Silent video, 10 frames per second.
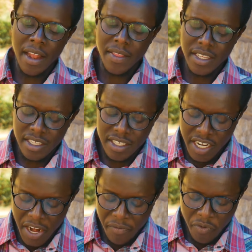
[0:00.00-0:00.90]
And this is
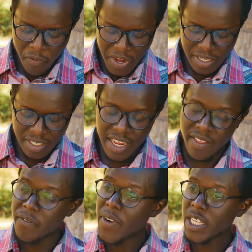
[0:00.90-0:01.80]
derived from verse
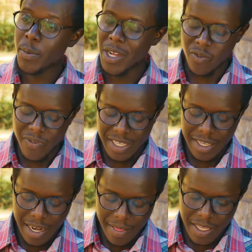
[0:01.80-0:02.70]
10, the first part of verse
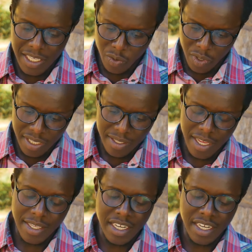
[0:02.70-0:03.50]
10. And this is what he says.